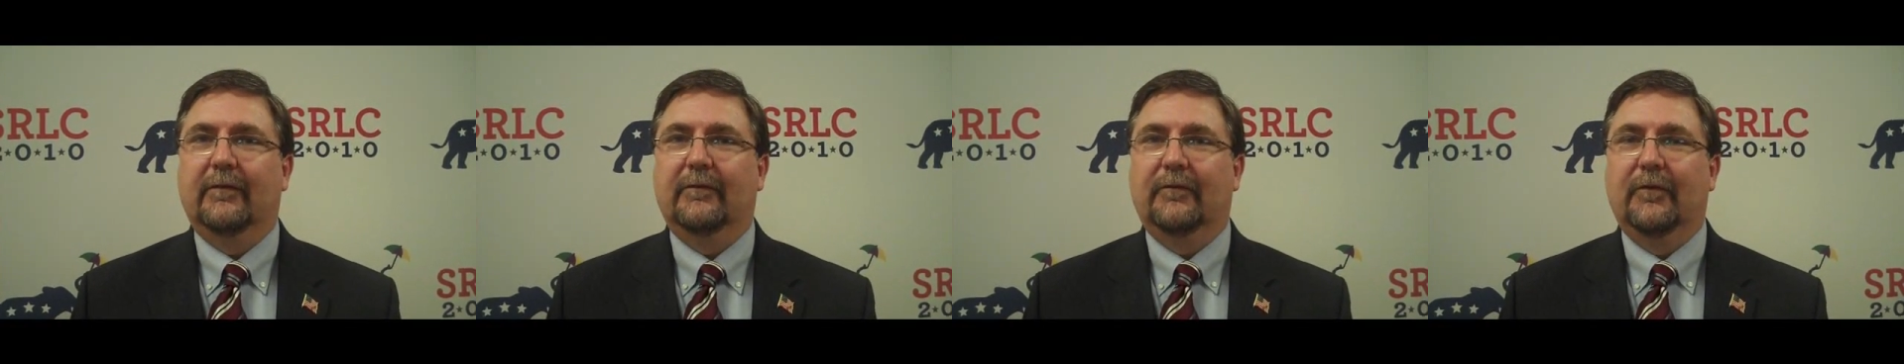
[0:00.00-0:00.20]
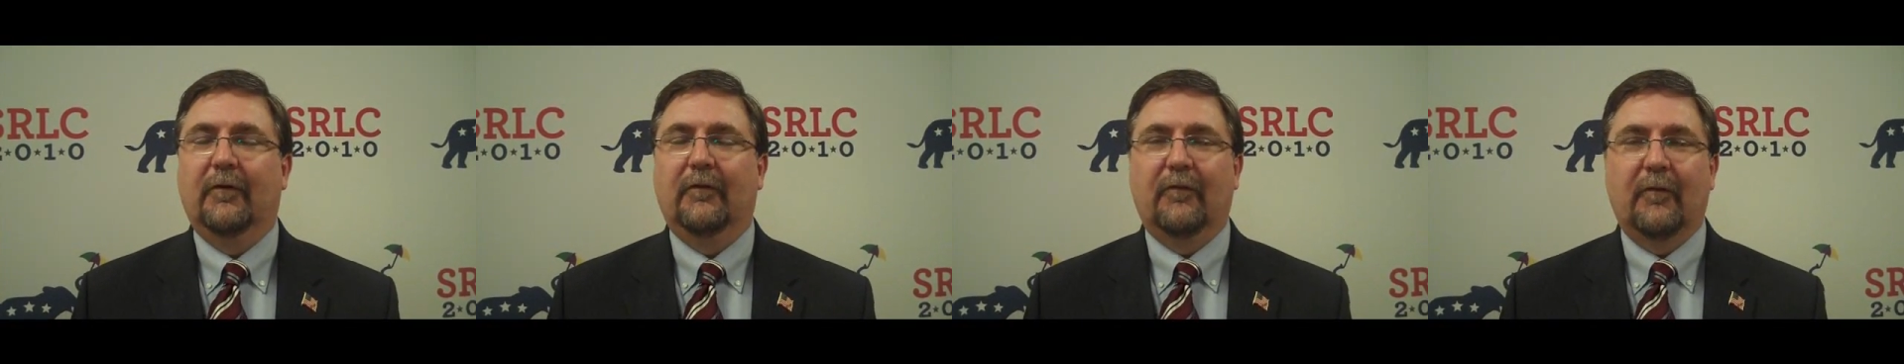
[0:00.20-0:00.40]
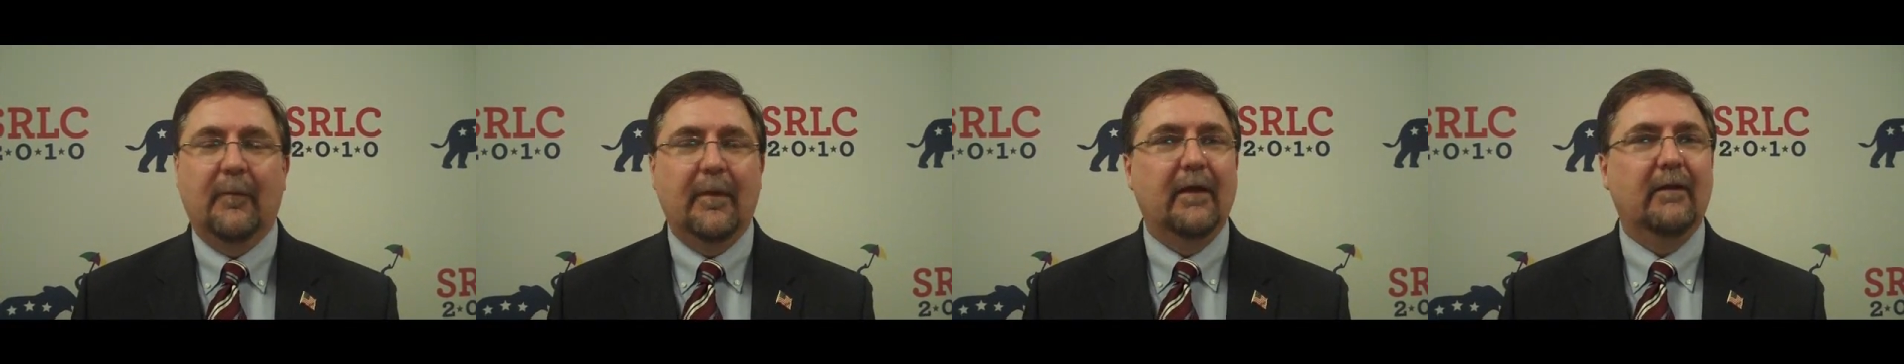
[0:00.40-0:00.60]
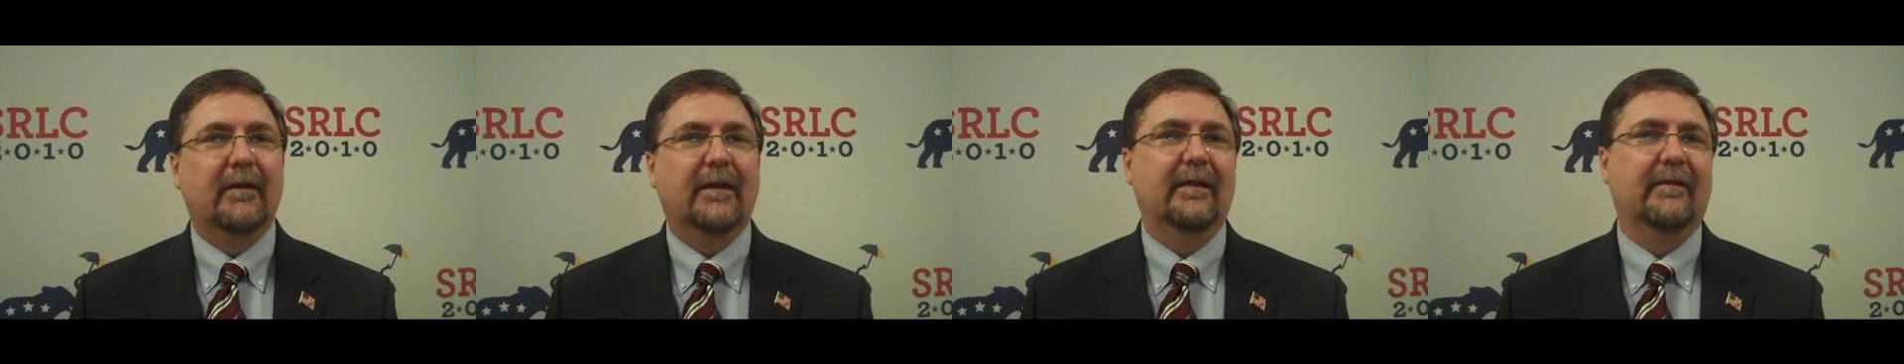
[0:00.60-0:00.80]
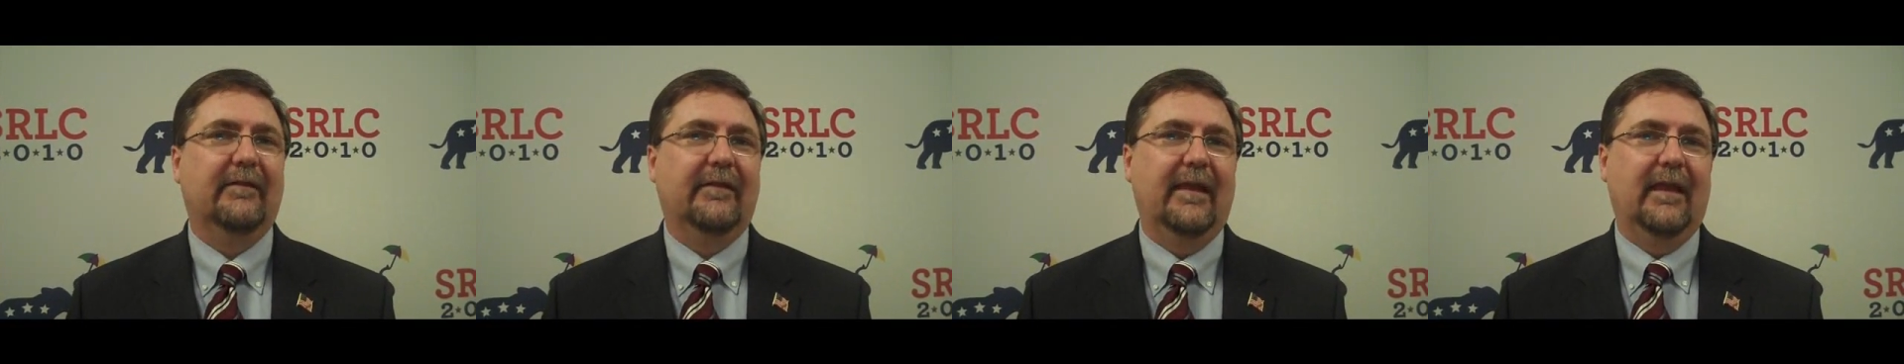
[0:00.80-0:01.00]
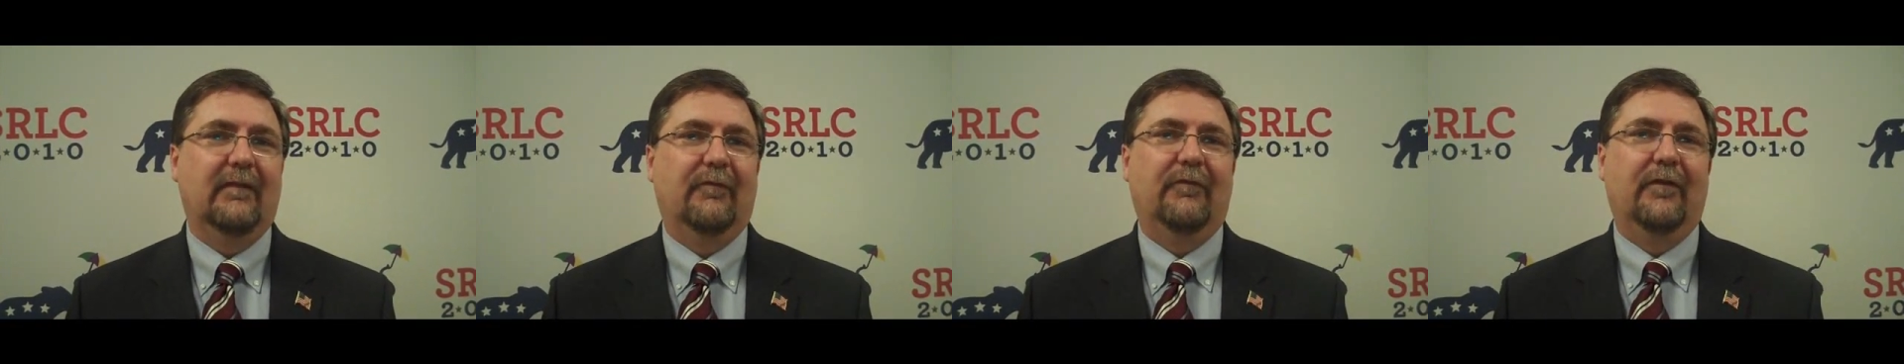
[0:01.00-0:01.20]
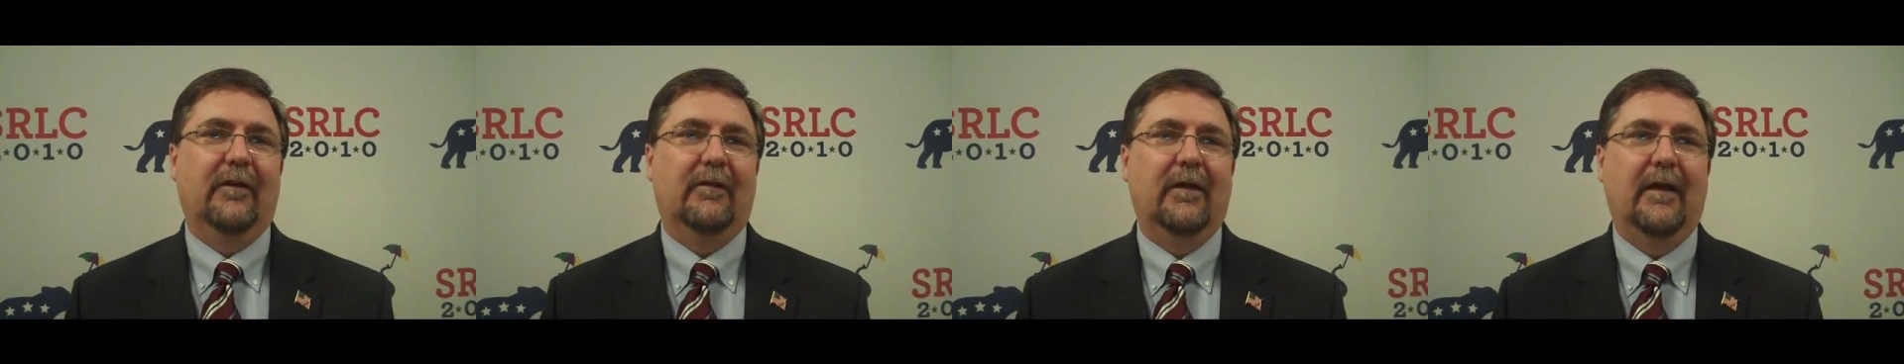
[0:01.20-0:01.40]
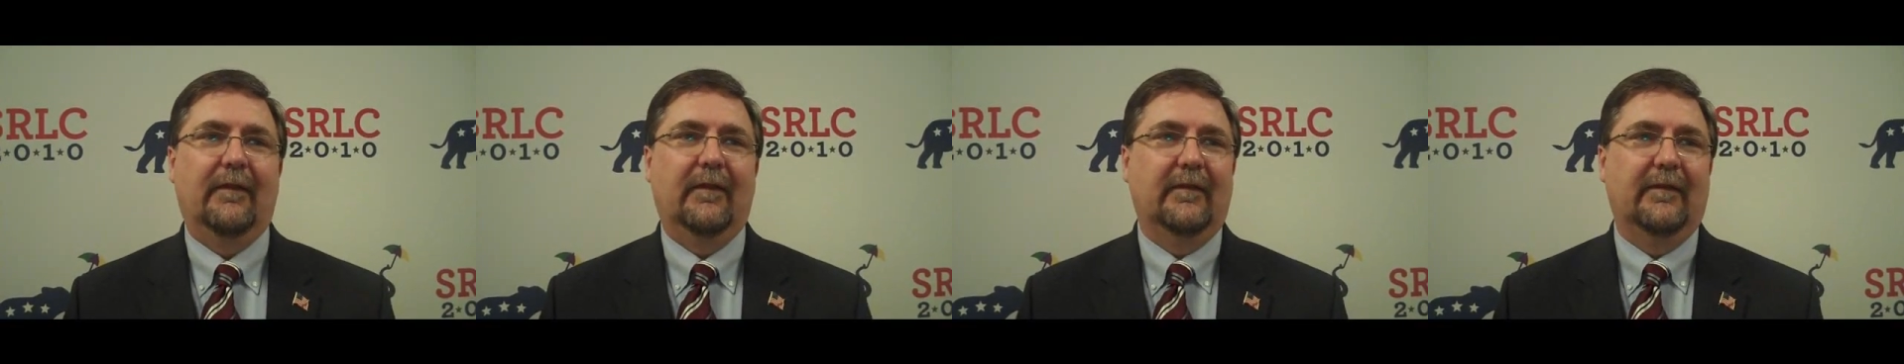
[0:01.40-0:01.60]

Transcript: So if Americans can't figure out